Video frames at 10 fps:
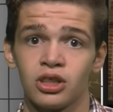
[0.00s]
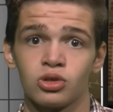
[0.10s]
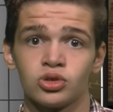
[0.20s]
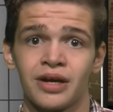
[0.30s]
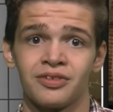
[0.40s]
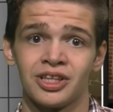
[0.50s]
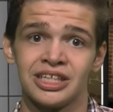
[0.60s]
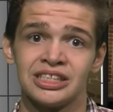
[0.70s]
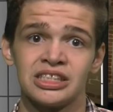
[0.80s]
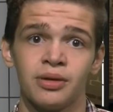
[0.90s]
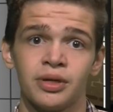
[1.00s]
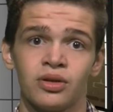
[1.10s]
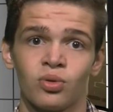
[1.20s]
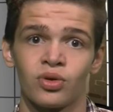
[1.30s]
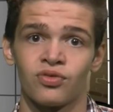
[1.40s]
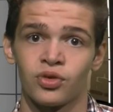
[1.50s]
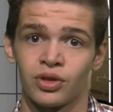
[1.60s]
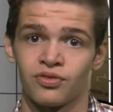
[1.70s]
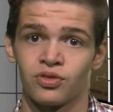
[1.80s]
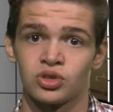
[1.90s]
They'll travel to Lee Summit North for
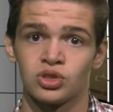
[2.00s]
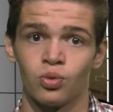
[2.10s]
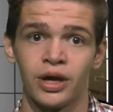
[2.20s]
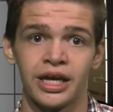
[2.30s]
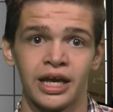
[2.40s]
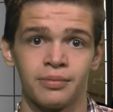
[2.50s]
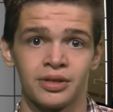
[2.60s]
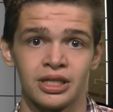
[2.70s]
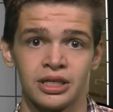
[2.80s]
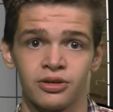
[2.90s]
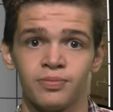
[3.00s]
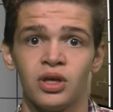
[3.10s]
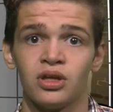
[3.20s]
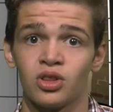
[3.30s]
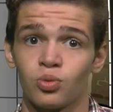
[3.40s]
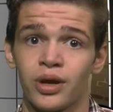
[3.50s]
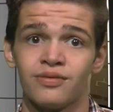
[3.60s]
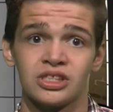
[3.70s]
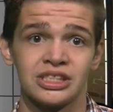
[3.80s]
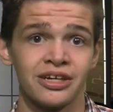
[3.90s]
their first away game of the year. The
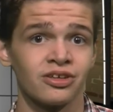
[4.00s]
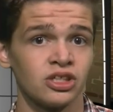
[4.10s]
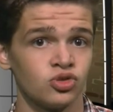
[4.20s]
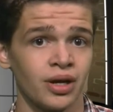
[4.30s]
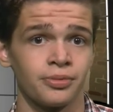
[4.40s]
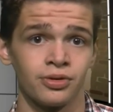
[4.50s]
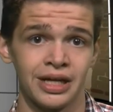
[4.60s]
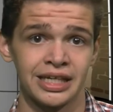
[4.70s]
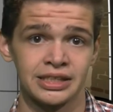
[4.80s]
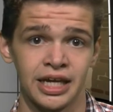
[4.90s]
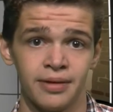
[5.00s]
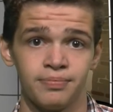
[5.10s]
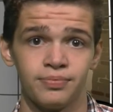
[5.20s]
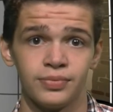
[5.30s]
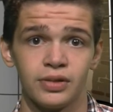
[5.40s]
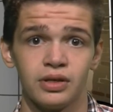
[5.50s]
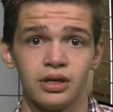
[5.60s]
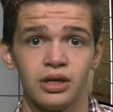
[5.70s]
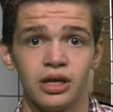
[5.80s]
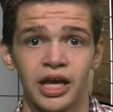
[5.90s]
Ravens narrowly dropped their last game.
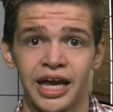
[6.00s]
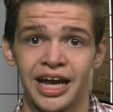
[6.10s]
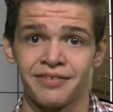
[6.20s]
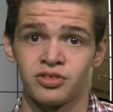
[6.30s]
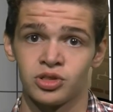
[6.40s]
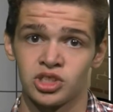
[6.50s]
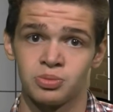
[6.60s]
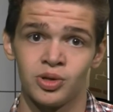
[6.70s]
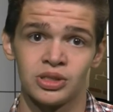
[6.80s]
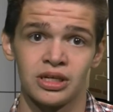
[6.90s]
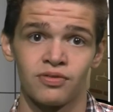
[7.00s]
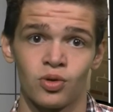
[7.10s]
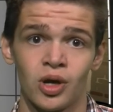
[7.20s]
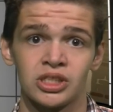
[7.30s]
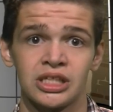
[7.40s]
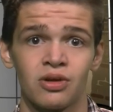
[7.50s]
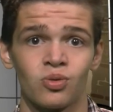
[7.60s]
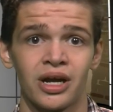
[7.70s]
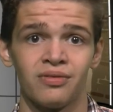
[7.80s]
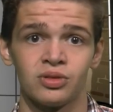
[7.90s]
After disposing of crosstown
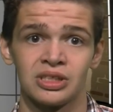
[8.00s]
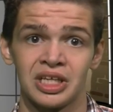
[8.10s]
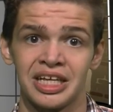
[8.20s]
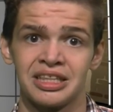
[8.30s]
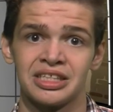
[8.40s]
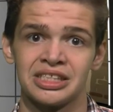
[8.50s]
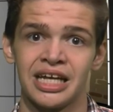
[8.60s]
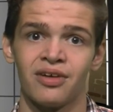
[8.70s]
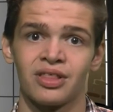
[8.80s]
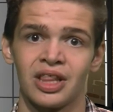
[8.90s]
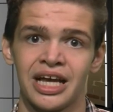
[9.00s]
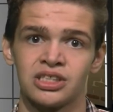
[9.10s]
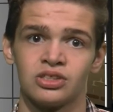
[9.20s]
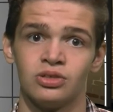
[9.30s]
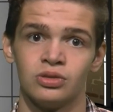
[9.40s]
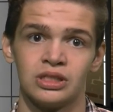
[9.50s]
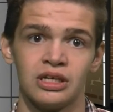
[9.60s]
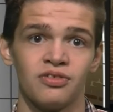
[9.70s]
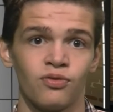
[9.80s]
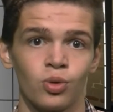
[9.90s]
rivals Olathe South last
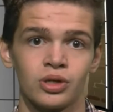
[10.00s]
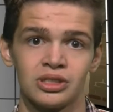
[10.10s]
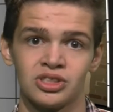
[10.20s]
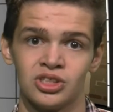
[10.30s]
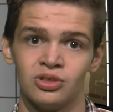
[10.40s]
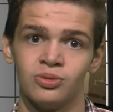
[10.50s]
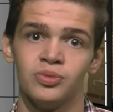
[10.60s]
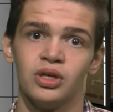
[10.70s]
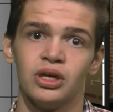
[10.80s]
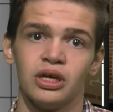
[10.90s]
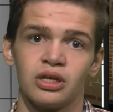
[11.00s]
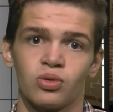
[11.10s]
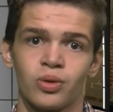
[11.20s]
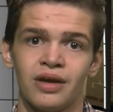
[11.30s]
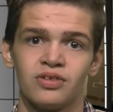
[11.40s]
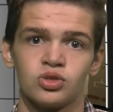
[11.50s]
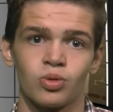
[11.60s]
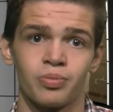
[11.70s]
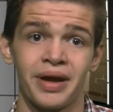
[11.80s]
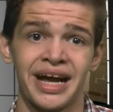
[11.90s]
Tuesday, four to two, the Ravens
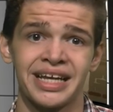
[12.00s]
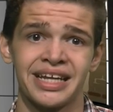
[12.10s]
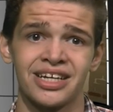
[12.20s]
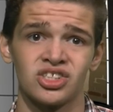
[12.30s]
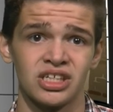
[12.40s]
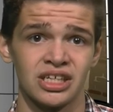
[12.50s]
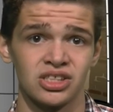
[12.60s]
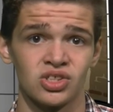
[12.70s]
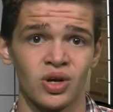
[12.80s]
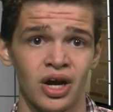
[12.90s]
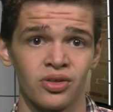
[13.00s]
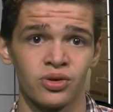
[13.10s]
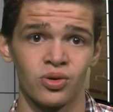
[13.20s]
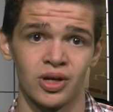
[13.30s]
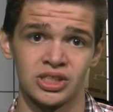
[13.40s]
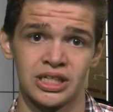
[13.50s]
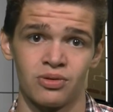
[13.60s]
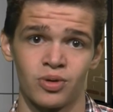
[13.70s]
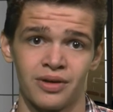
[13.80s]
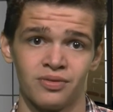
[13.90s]
were back in action against their other
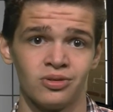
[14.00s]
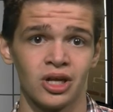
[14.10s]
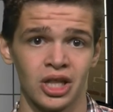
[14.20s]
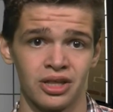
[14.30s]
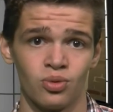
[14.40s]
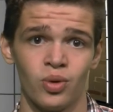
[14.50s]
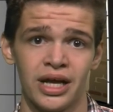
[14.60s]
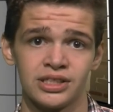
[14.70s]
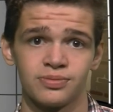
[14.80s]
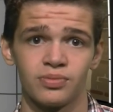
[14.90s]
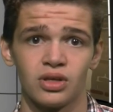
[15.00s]
crosstown rival, Olathe West.